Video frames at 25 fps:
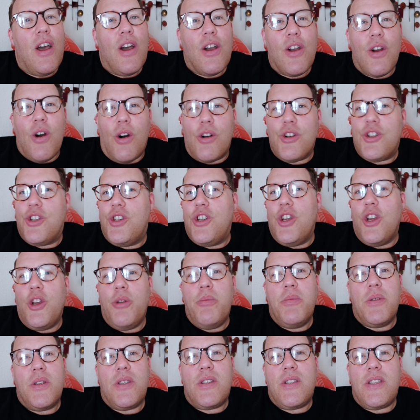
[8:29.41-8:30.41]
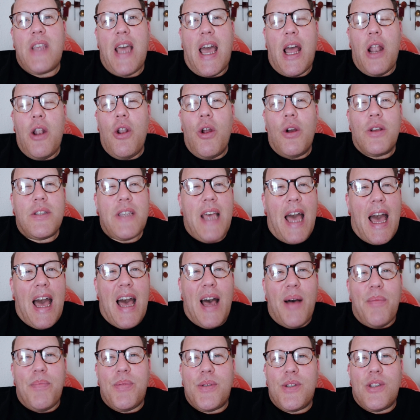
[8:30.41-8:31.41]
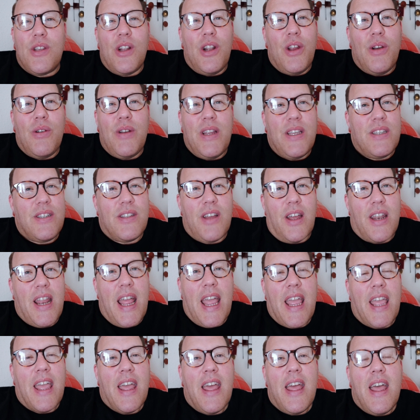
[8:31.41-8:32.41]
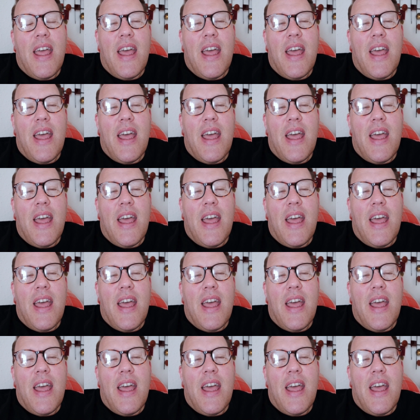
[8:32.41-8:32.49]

costumes, set looks absolutely stunning.